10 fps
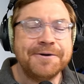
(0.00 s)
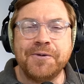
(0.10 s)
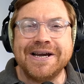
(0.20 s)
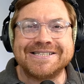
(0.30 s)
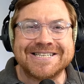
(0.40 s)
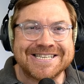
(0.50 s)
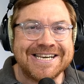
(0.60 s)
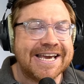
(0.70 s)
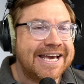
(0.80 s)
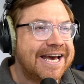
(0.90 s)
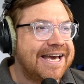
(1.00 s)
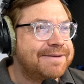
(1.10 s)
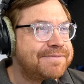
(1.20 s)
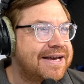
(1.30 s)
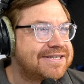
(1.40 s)
Weird to see
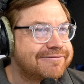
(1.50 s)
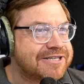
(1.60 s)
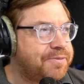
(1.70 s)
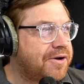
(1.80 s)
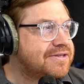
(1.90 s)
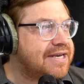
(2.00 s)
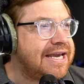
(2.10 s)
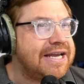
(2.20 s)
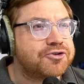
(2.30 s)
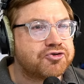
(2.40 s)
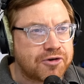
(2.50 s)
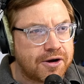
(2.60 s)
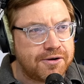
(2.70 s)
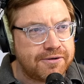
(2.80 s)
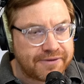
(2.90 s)
him getting a response. He
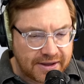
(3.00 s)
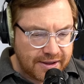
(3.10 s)
drove